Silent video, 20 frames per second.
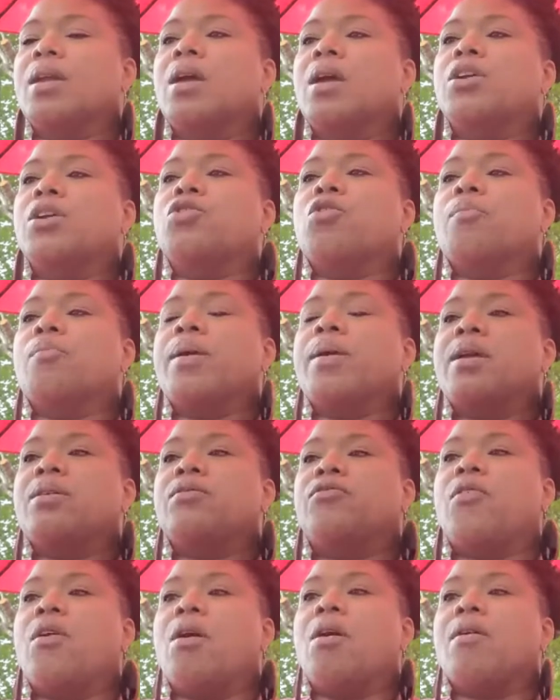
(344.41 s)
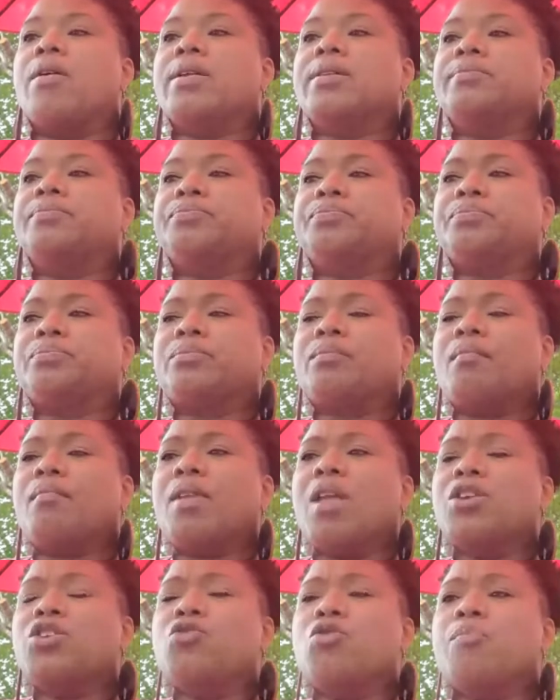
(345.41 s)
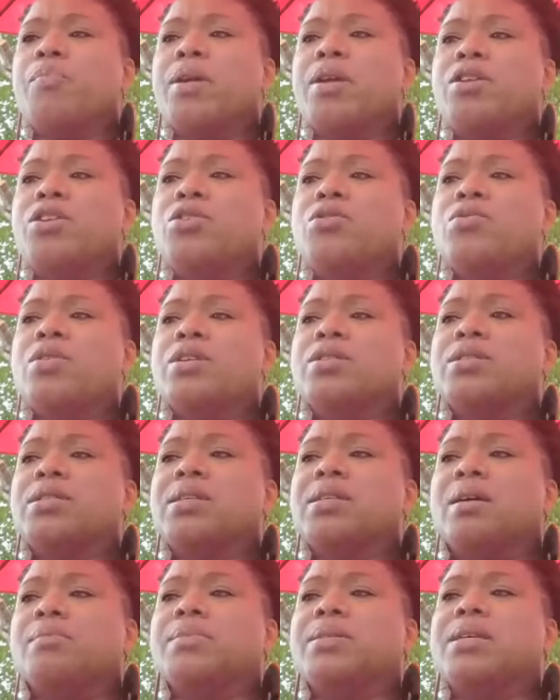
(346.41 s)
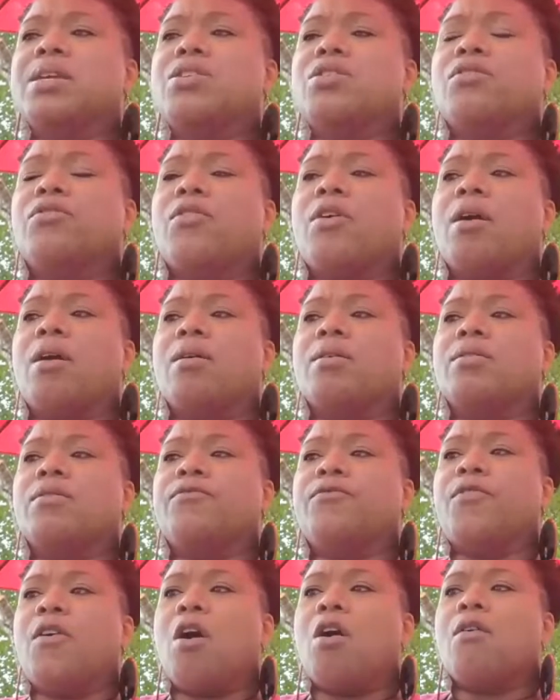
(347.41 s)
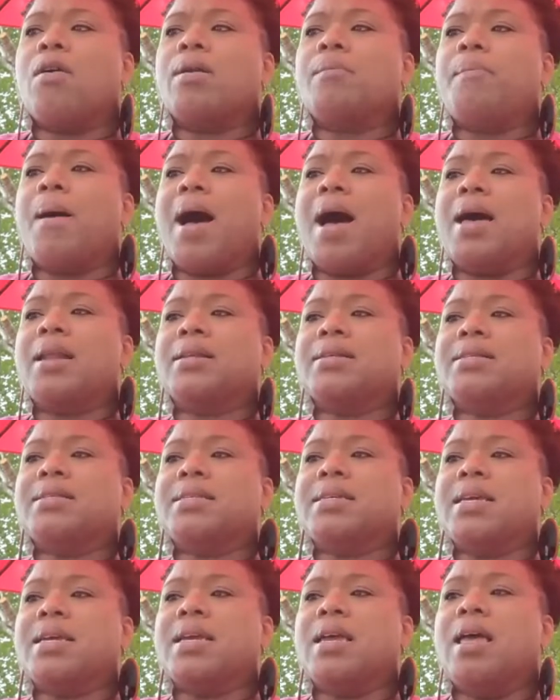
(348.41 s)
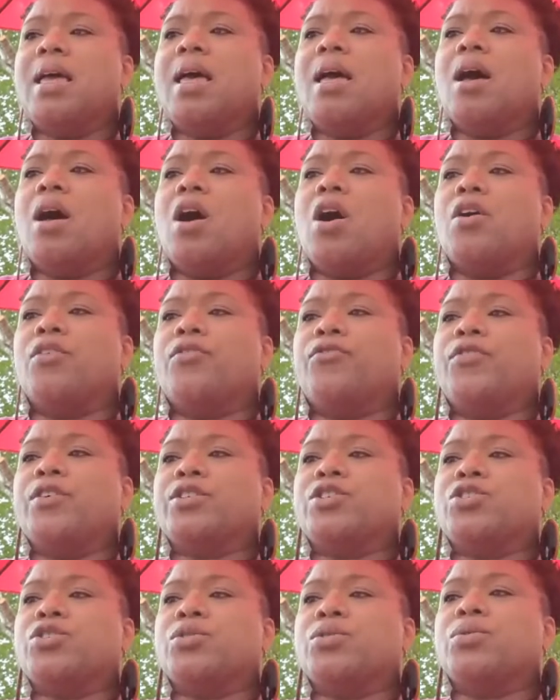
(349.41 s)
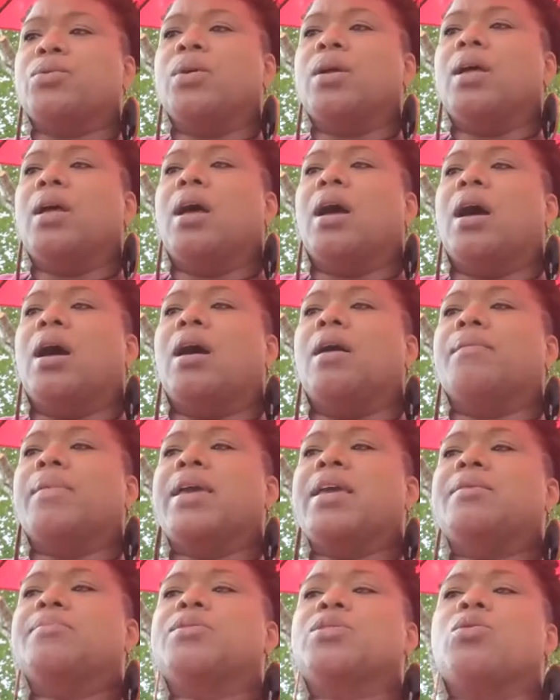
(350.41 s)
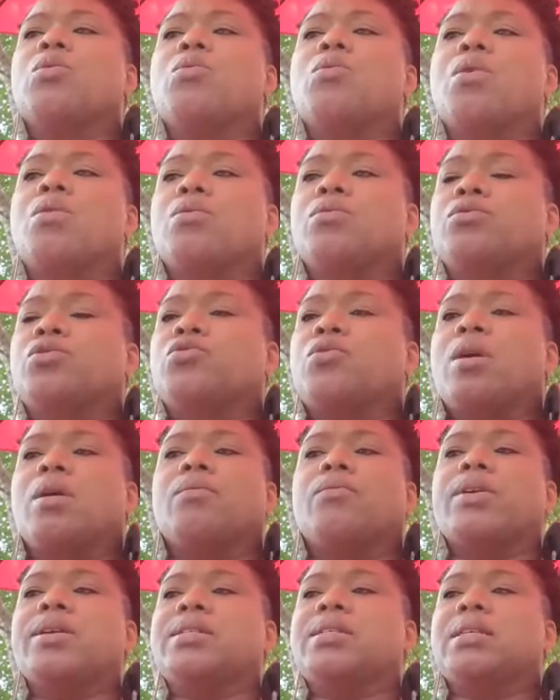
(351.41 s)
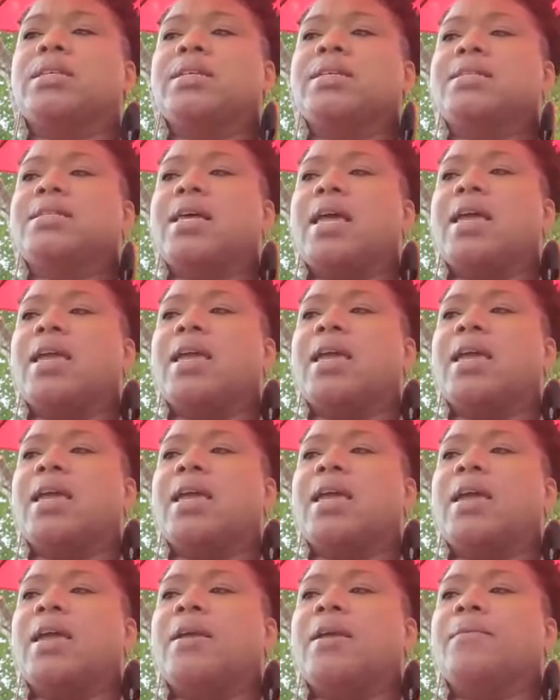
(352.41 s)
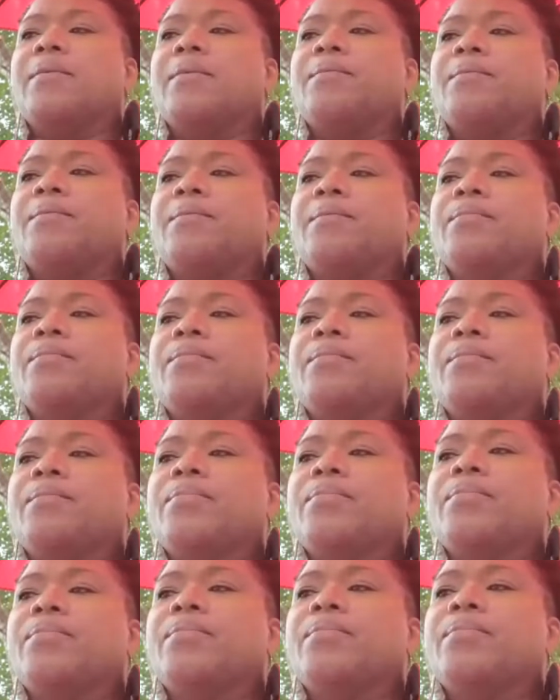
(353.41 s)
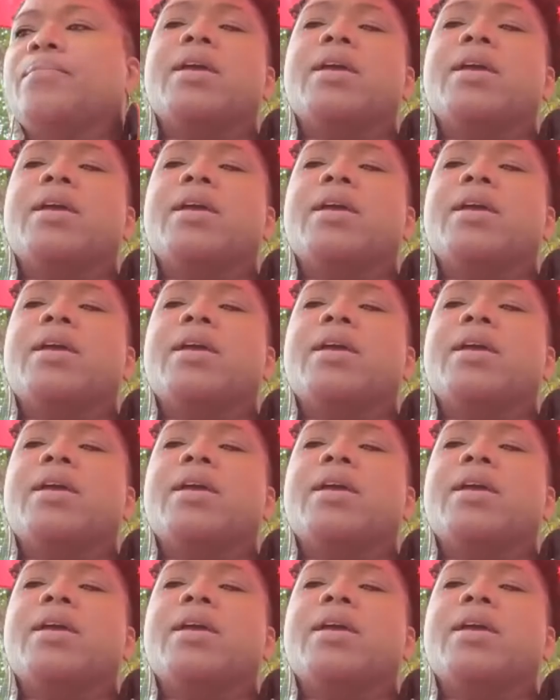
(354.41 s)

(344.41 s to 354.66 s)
European Union's senior foreign policy official heaped scorn on Trump recently, saying that screaming and shouting and